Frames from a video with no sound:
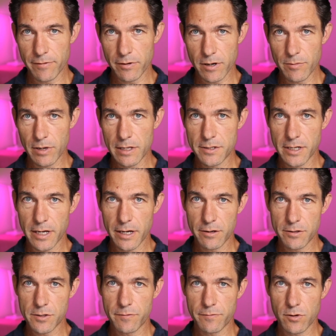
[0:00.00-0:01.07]
very many
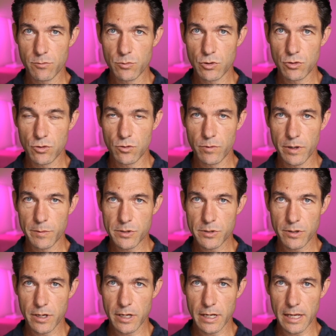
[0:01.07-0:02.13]
sales from your
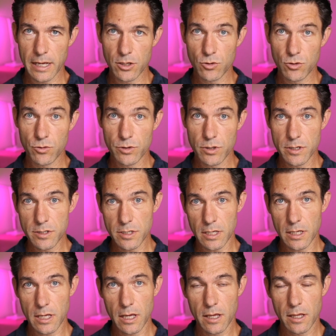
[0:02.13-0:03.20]
website and you're
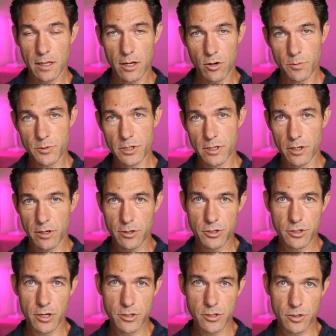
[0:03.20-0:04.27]
using that option that I
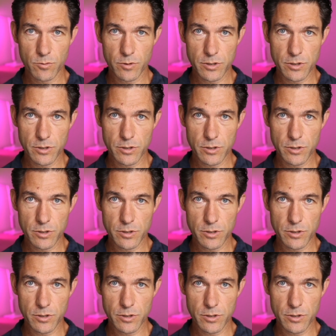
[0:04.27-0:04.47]
showed you,